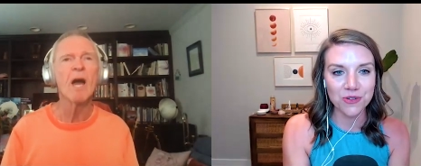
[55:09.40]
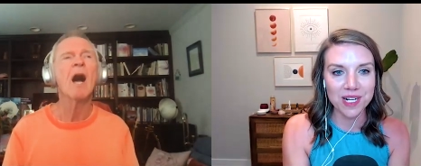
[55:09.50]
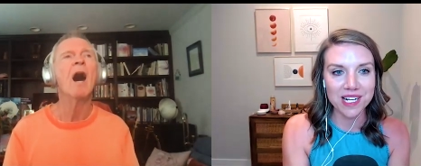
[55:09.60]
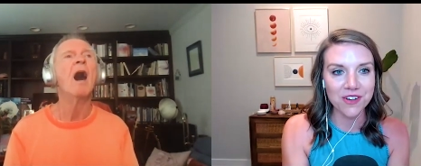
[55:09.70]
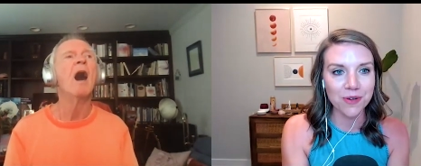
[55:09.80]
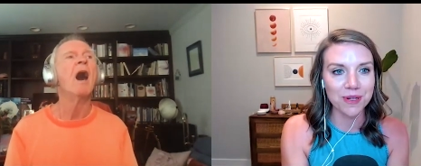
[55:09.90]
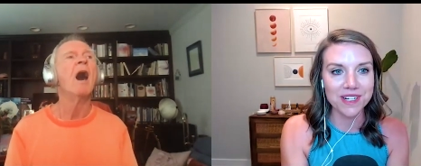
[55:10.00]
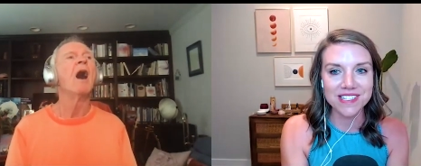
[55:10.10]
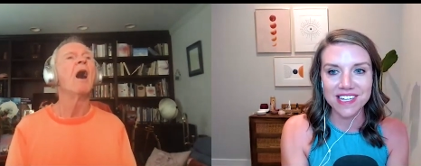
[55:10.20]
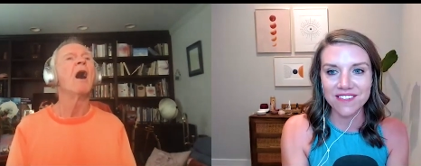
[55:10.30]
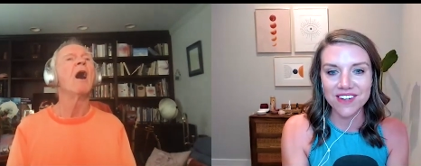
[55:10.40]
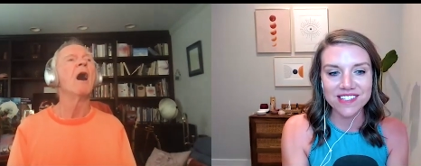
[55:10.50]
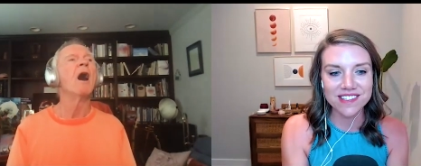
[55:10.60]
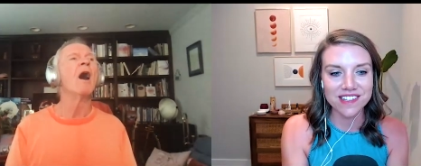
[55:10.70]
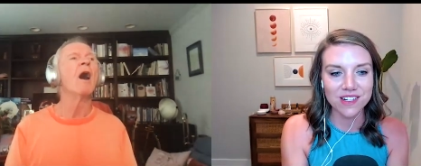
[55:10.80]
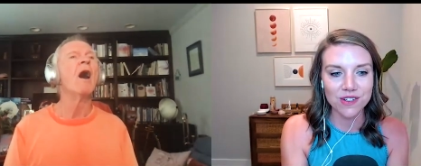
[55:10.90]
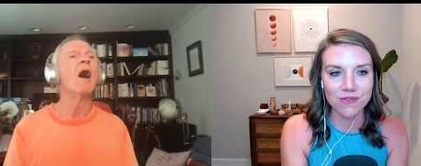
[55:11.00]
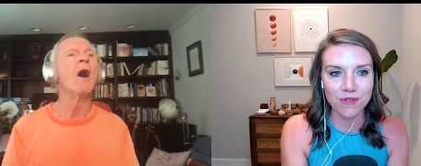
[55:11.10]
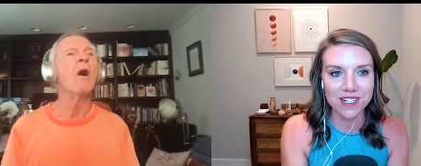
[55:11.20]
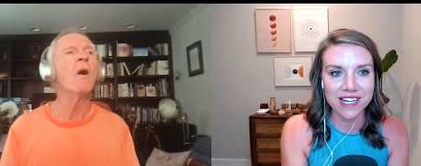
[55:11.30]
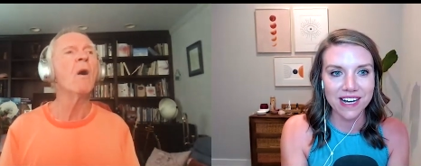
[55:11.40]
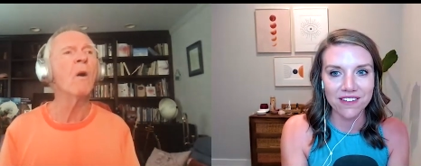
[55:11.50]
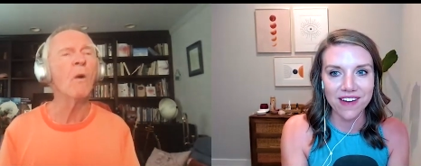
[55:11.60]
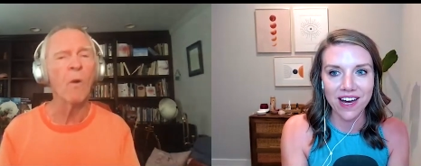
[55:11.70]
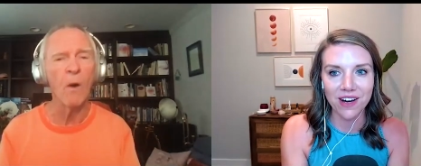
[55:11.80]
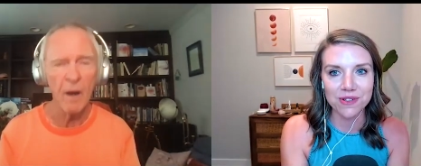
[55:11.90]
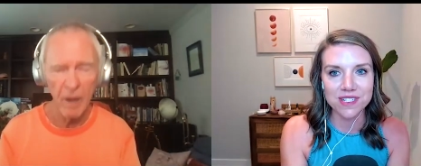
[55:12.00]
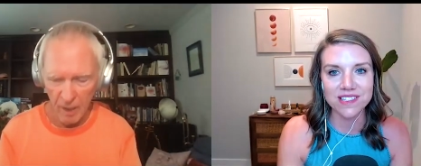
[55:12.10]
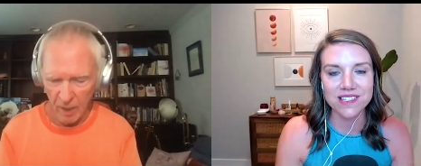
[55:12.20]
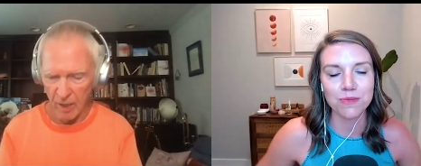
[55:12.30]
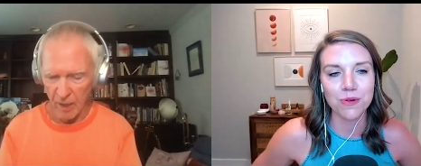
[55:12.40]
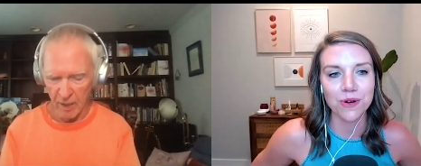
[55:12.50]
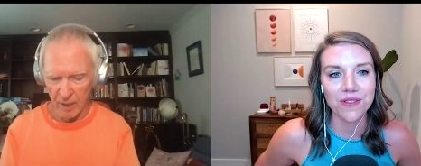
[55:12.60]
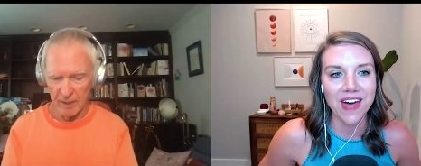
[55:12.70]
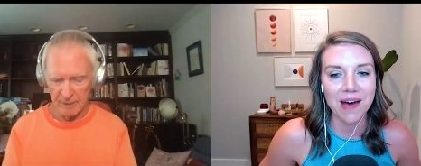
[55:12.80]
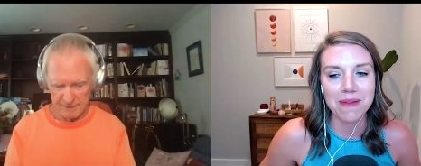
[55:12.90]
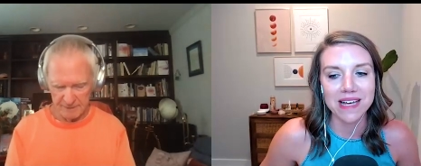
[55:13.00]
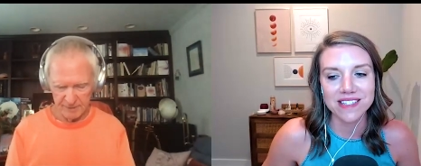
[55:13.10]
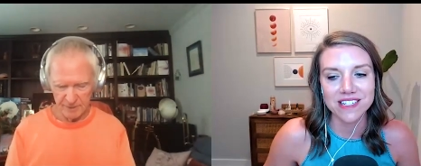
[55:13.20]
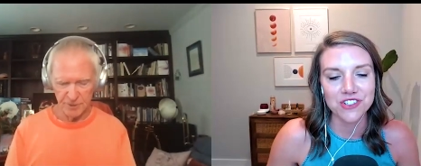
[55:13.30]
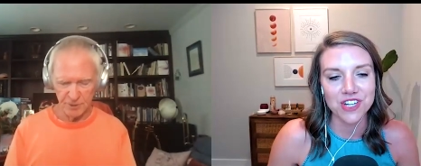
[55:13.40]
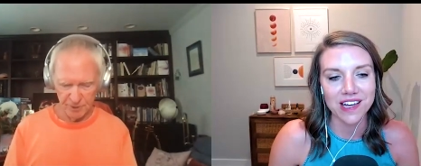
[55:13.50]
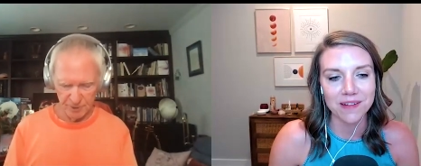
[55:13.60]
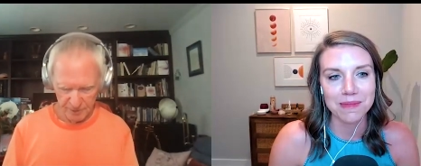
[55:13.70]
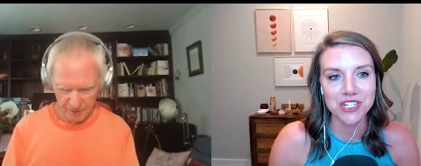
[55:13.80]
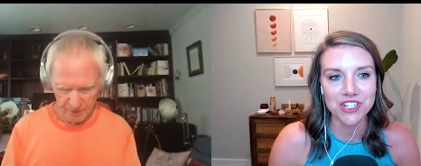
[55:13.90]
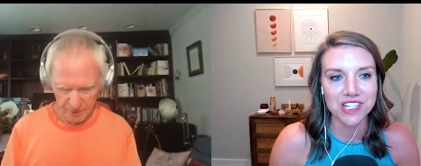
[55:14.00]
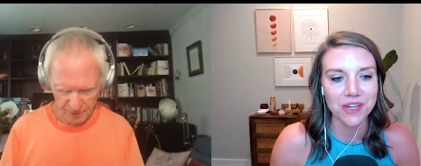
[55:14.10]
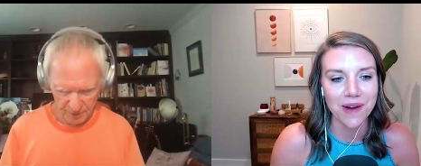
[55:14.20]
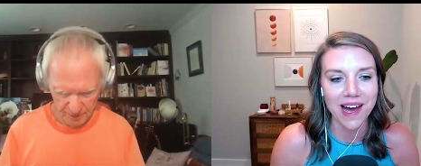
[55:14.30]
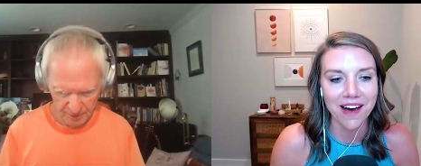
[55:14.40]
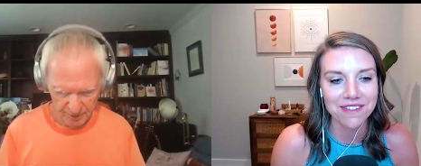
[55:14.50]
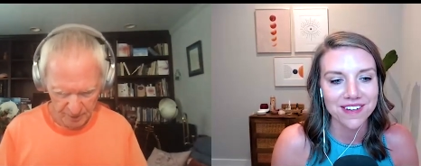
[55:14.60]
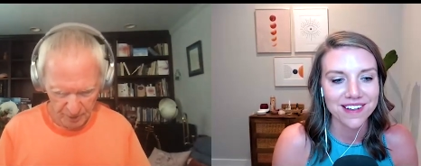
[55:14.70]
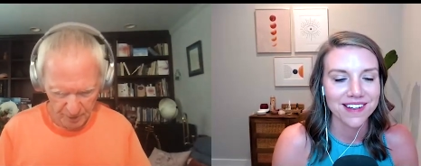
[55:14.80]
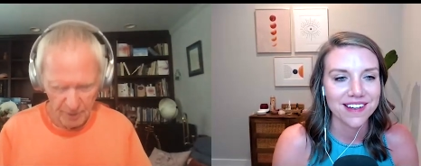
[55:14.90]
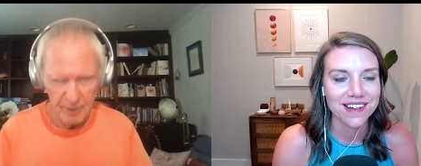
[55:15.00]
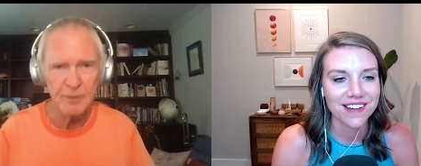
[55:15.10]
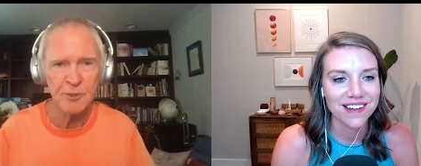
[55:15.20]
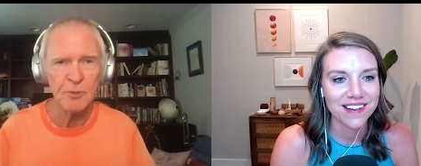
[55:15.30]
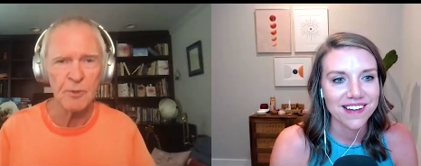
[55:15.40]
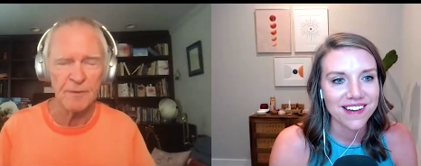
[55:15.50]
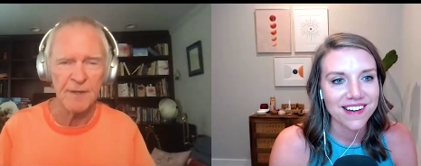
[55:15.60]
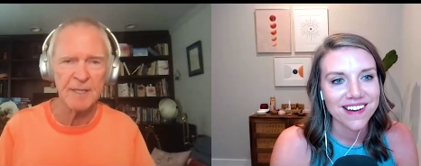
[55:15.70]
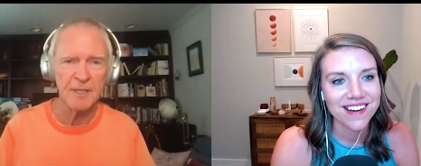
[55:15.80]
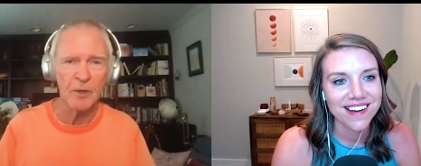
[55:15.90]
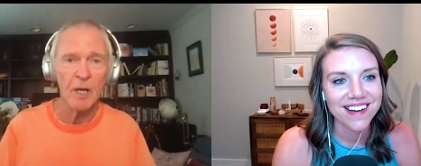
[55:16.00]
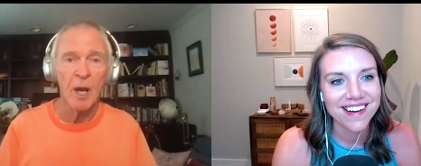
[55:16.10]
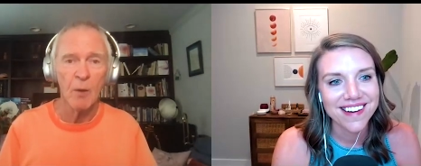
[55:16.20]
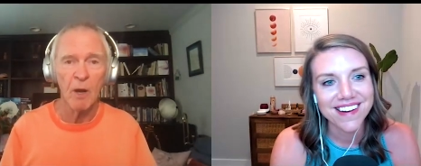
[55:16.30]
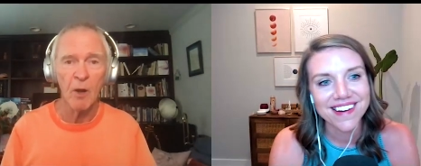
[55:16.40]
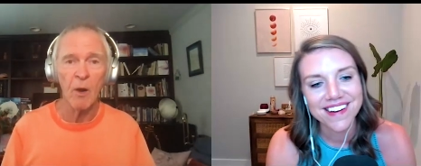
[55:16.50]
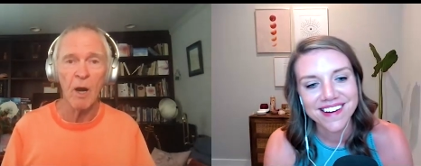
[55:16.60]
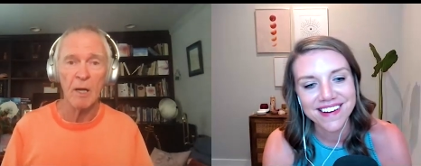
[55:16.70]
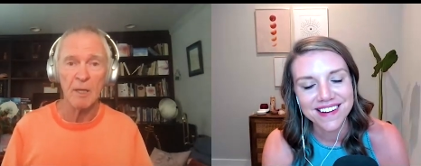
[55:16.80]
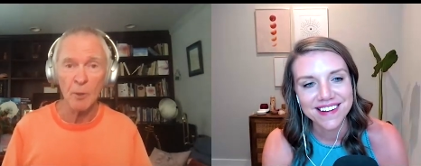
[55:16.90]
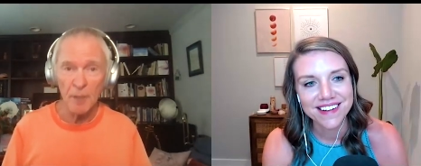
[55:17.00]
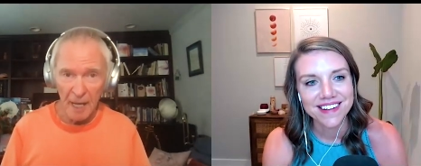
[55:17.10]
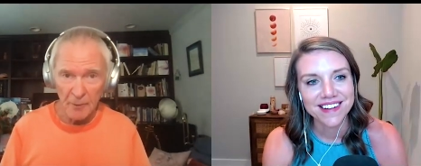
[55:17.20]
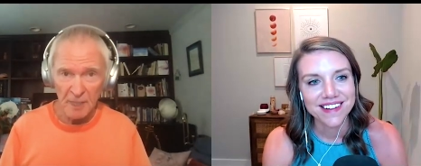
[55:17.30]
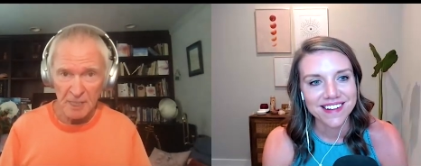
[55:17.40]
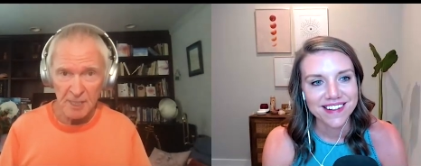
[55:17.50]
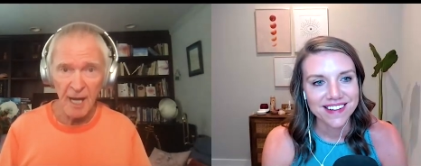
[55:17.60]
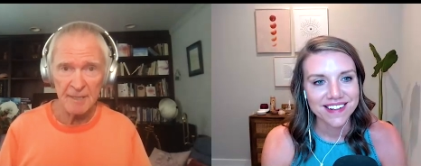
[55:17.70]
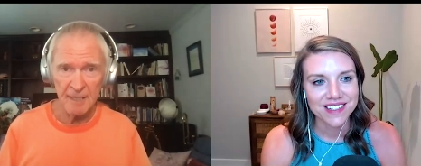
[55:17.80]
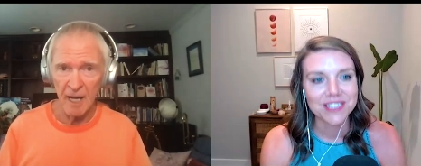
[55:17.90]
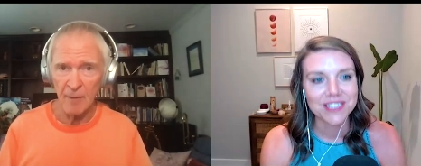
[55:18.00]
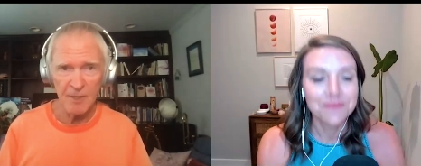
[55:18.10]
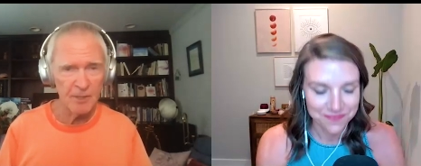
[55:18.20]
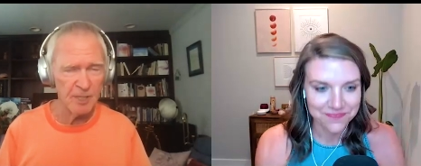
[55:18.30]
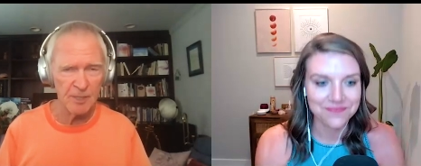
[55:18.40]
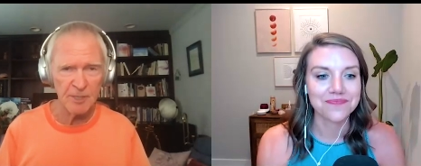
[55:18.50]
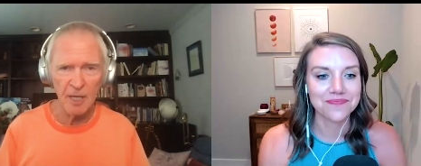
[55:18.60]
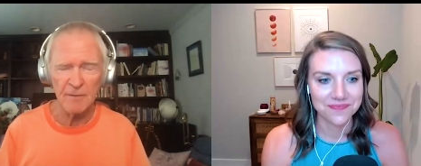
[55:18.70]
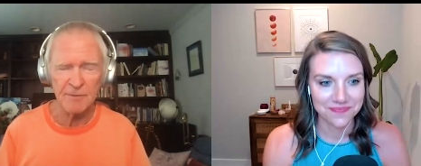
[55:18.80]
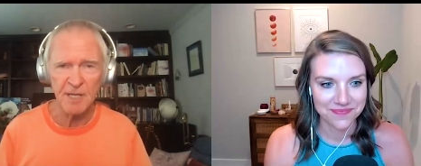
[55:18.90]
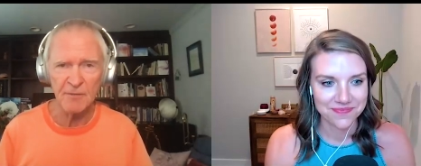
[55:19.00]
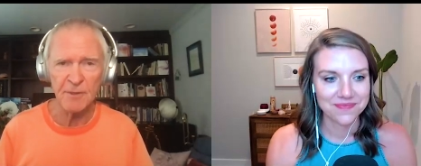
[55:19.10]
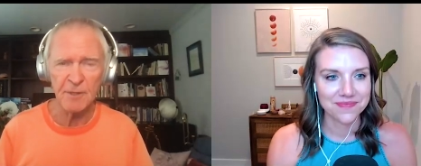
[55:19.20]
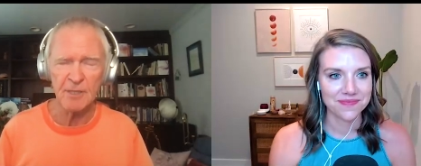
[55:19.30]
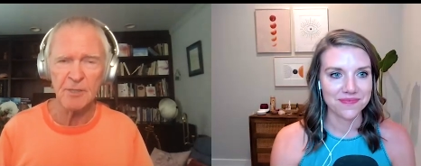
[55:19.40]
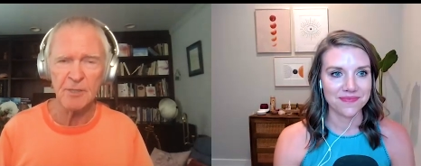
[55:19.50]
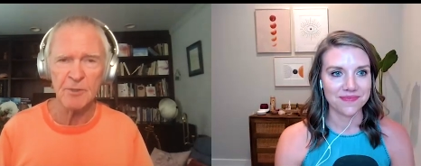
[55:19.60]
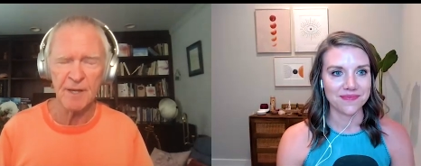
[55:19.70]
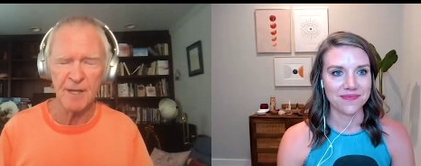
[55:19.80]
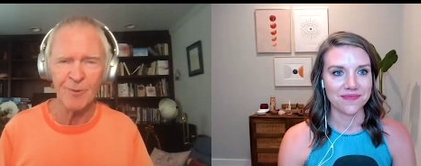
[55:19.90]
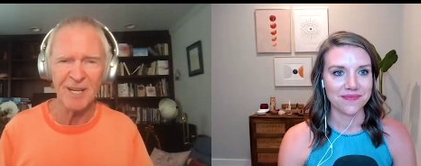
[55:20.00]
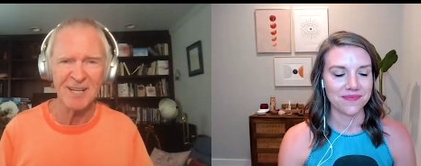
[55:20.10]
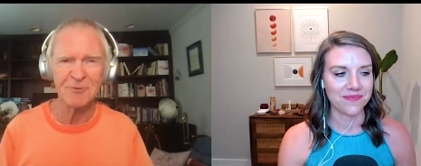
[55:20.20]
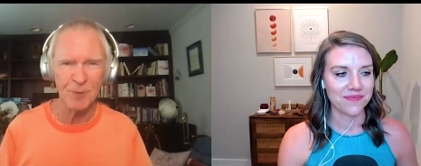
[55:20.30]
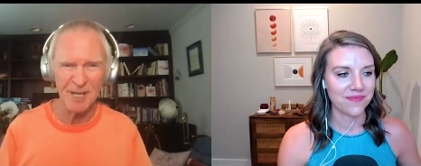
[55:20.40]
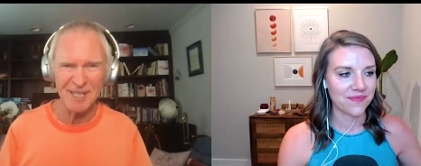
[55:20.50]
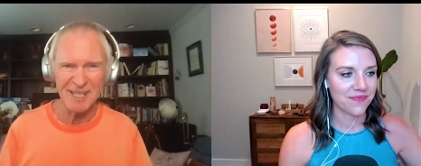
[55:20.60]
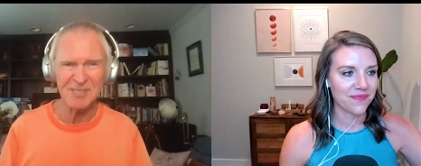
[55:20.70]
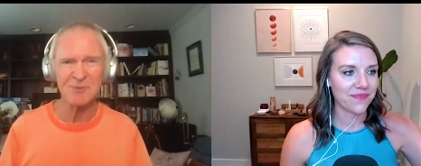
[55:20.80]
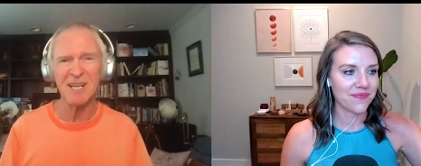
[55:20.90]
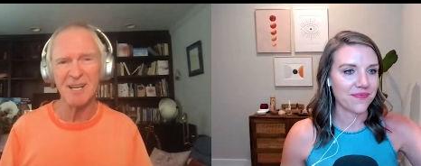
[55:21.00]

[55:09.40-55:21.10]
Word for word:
Speaker 1: to reading your books? Give us the rundown oh. of how to support that message and mission you have.
Speaker 2: Sure, thank you. Well, uh, go to hendricks.com. There's a mm-hmm. ton of stuff you can do there. We have trainings, we